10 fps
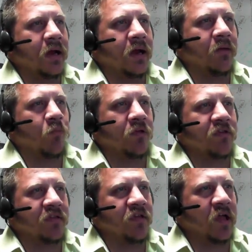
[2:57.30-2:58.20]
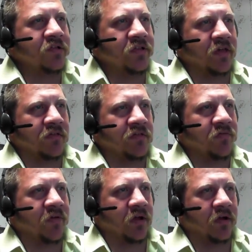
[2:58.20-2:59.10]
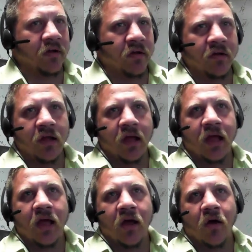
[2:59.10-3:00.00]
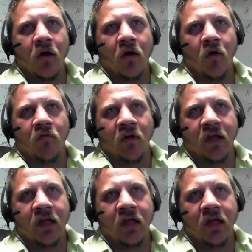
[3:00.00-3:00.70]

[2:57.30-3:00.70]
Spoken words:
And once I touch this sphere, over